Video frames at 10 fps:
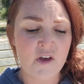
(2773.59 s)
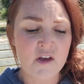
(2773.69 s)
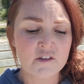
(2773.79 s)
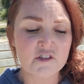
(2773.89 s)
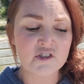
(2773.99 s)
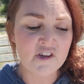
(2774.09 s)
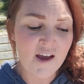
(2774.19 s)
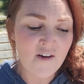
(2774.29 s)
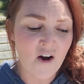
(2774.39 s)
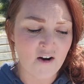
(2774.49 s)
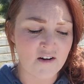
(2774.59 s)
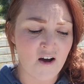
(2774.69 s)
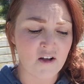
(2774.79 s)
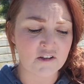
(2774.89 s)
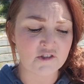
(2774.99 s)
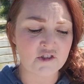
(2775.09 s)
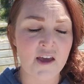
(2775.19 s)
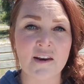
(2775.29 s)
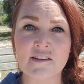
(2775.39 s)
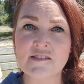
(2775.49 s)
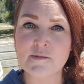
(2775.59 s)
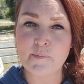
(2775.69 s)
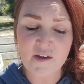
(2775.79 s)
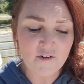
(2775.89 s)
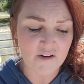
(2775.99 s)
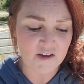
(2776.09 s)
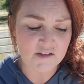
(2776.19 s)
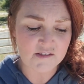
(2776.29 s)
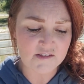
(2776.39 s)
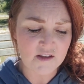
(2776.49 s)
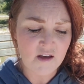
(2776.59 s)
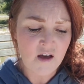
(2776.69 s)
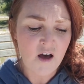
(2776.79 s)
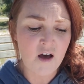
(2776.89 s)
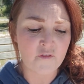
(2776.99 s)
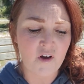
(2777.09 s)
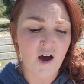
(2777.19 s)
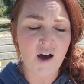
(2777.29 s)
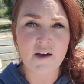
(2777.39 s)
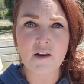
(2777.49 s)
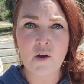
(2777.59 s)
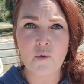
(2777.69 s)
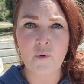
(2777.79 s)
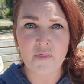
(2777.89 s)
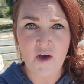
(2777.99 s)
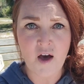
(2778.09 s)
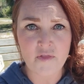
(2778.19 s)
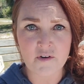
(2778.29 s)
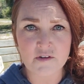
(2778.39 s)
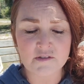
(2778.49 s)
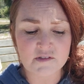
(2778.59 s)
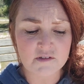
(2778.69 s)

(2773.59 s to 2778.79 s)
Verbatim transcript: to share our knowledge and experience of God with others,